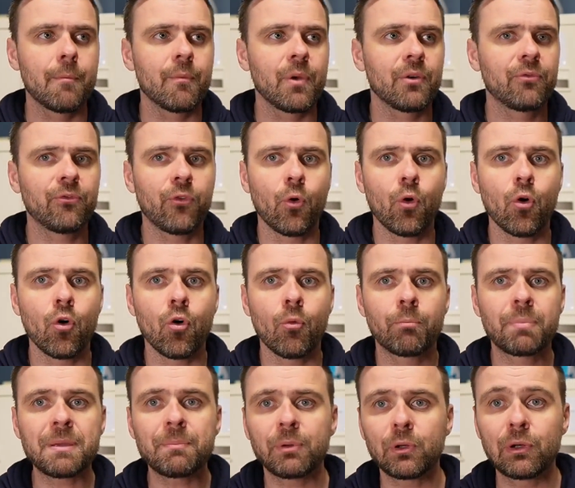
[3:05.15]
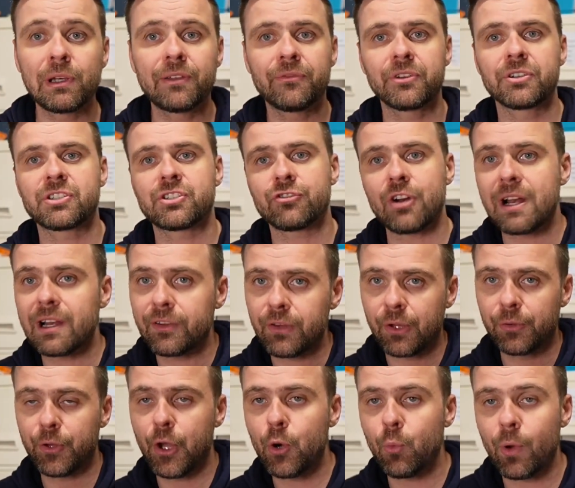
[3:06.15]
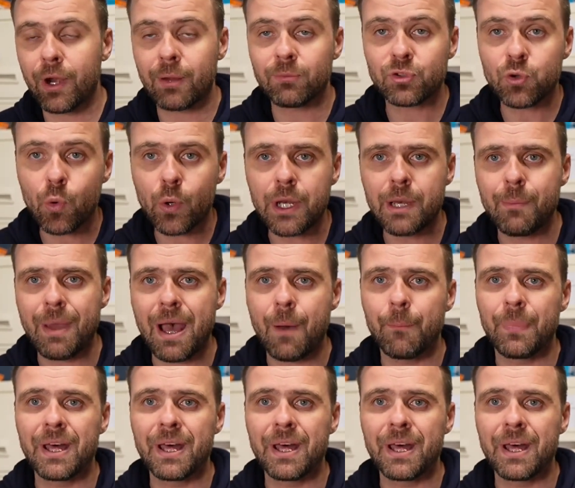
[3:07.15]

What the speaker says: For people who live in Australia, they'll know what I'm talking about,